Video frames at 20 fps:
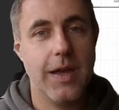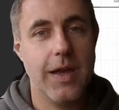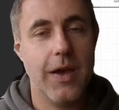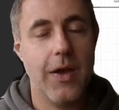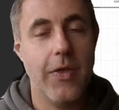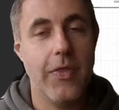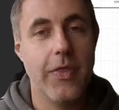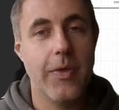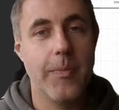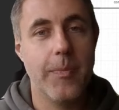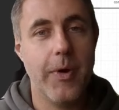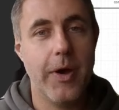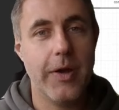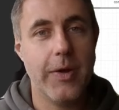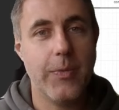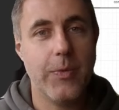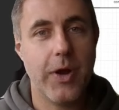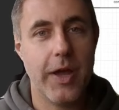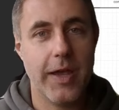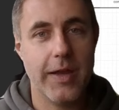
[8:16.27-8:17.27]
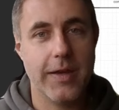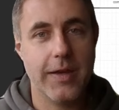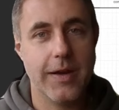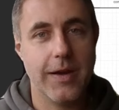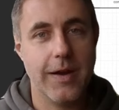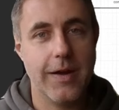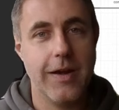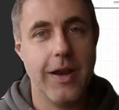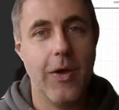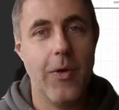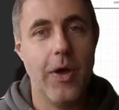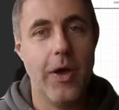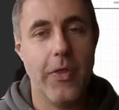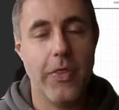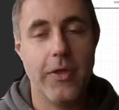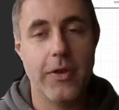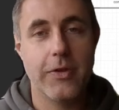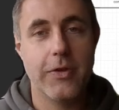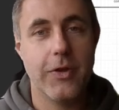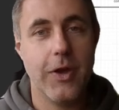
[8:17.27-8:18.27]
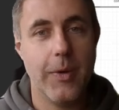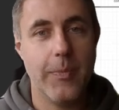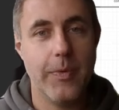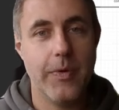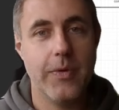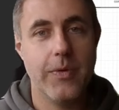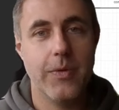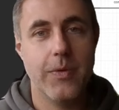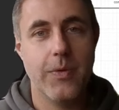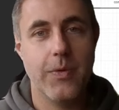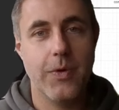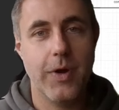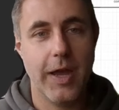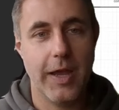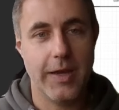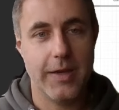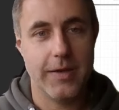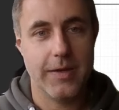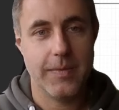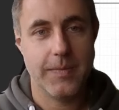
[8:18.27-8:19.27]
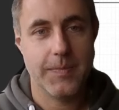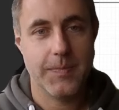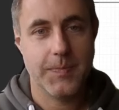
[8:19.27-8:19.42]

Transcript: on the bottom right are now on the top right.